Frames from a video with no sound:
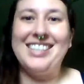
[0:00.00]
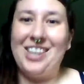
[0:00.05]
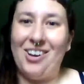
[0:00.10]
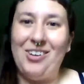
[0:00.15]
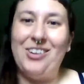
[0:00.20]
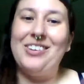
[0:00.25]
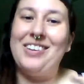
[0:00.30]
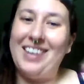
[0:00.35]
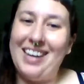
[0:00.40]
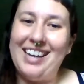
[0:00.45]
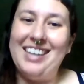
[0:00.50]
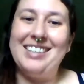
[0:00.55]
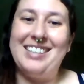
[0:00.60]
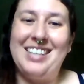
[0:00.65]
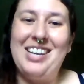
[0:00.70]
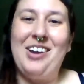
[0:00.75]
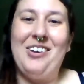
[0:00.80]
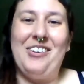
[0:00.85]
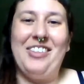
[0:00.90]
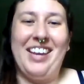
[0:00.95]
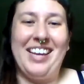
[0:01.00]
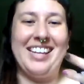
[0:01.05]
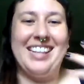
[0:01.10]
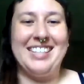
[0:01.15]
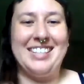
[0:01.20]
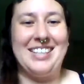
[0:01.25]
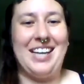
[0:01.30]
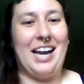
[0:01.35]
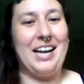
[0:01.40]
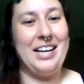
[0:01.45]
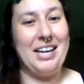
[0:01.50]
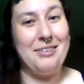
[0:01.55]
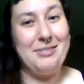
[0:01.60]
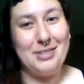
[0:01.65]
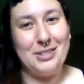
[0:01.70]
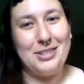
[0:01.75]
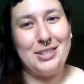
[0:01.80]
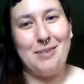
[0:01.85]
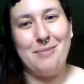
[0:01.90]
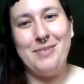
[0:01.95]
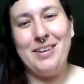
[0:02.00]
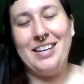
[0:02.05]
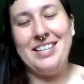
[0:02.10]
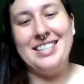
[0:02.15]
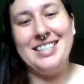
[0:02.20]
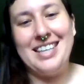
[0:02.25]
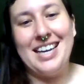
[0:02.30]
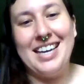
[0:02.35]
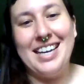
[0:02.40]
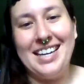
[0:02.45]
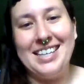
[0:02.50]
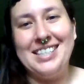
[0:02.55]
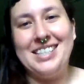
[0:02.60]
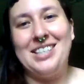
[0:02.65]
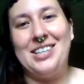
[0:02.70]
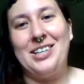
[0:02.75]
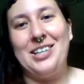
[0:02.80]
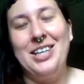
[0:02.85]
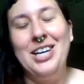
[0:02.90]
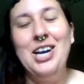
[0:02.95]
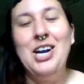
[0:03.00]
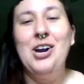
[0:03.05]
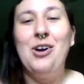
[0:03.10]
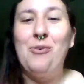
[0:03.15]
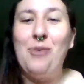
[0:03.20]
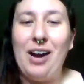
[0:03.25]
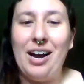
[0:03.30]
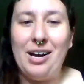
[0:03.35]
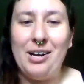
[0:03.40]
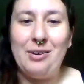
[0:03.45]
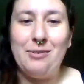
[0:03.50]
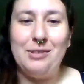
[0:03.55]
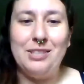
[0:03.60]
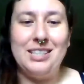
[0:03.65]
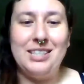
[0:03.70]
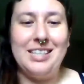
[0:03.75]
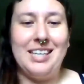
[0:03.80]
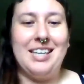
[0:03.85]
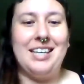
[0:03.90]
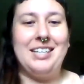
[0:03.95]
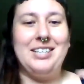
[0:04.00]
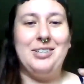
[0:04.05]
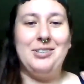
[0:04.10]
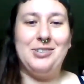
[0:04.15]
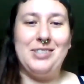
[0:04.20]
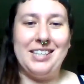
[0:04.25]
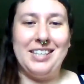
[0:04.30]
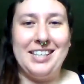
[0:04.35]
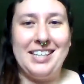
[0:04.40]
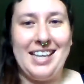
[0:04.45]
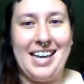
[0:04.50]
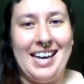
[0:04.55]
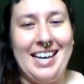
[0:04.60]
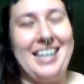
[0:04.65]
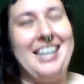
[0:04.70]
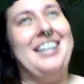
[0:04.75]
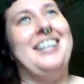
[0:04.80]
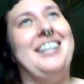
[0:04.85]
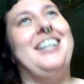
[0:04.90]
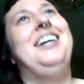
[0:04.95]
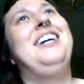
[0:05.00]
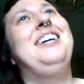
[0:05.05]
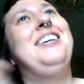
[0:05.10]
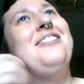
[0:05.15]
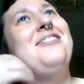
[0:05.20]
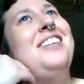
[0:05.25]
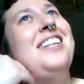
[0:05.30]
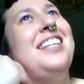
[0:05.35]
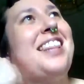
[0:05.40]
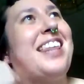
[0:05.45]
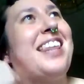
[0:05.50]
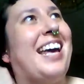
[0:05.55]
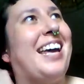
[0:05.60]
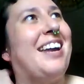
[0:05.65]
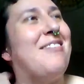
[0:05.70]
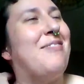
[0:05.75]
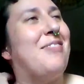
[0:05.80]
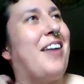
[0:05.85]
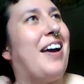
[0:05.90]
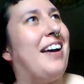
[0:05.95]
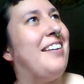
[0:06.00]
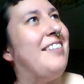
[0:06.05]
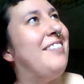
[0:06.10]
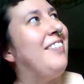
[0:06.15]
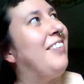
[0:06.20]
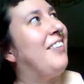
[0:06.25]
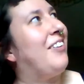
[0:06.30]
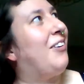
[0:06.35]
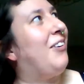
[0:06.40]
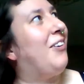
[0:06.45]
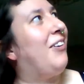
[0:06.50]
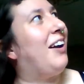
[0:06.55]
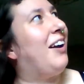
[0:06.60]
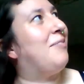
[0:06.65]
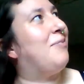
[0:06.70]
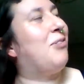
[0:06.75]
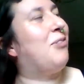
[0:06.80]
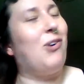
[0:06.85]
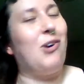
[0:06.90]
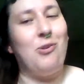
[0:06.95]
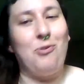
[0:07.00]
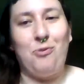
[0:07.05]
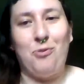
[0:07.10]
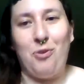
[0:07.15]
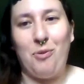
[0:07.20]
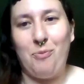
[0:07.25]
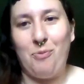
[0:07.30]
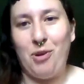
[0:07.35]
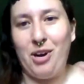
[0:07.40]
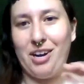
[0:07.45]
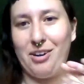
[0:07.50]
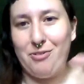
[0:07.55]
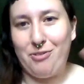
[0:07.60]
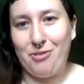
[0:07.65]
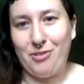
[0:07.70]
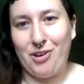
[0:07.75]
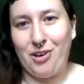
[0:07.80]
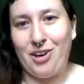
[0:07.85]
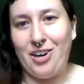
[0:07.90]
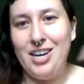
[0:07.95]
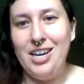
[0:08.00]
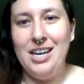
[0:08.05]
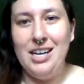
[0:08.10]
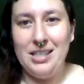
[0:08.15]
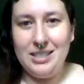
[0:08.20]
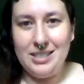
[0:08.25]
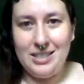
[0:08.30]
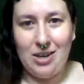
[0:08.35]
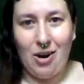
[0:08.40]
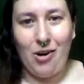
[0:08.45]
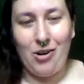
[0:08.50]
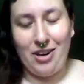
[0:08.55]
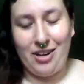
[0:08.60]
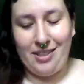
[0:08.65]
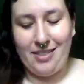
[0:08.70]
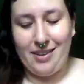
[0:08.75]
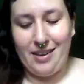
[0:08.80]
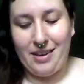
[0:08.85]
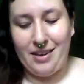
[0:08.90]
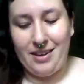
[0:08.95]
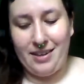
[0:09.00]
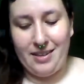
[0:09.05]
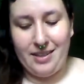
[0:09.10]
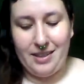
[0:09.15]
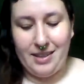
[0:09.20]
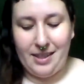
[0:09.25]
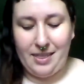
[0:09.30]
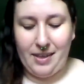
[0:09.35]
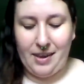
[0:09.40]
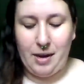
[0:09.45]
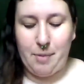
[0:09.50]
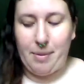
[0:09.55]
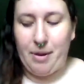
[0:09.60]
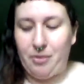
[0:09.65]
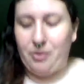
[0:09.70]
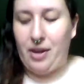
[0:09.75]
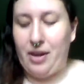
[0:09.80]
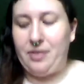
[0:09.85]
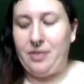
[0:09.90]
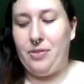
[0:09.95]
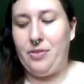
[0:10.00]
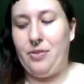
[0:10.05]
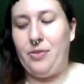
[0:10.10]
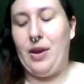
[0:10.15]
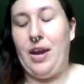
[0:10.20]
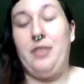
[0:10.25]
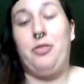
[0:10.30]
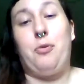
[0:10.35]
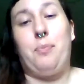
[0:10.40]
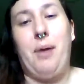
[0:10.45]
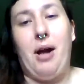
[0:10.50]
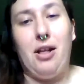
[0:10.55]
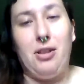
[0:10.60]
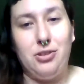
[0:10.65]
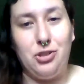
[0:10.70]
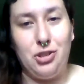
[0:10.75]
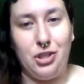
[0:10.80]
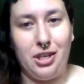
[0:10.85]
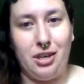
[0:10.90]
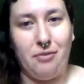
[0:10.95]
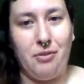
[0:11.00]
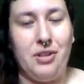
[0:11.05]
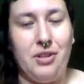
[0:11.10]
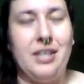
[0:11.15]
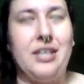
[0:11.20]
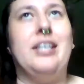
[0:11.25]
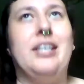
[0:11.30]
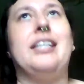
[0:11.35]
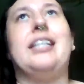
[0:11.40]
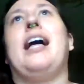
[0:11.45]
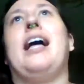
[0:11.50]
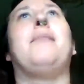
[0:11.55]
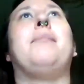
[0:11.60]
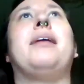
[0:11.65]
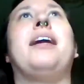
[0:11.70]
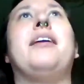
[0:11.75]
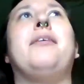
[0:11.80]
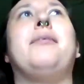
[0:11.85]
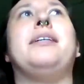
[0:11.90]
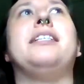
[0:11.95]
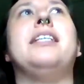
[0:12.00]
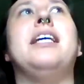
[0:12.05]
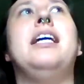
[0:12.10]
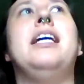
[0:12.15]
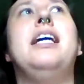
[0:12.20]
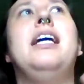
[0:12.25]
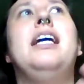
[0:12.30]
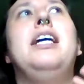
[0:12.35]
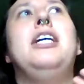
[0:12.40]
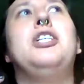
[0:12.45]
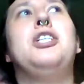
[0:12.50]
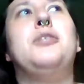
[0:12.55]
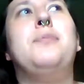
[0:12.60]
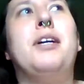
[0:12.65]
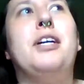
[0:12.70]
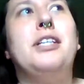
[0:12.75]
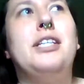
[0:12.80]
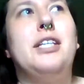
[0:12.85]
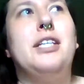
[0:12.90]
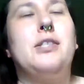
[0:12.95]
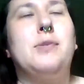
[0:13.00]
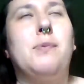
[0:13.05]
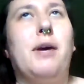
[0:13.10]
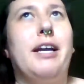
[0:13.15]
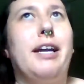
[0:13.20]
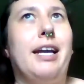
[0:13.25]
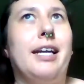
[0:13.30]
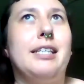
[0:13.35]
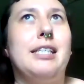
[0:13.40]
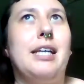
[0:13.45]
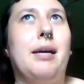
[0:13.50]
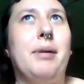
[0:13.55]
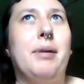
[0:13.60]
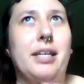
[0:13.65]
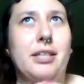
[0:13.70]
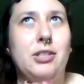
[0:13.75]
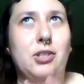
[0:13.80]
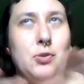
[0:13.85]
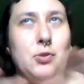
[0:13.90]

so, so like this kind of gives you some insight into why I was uh, using that um, that that little um, quote from Rick for starting the the thing about an anthropology and everything like that. But anyways, she's married to this white academic,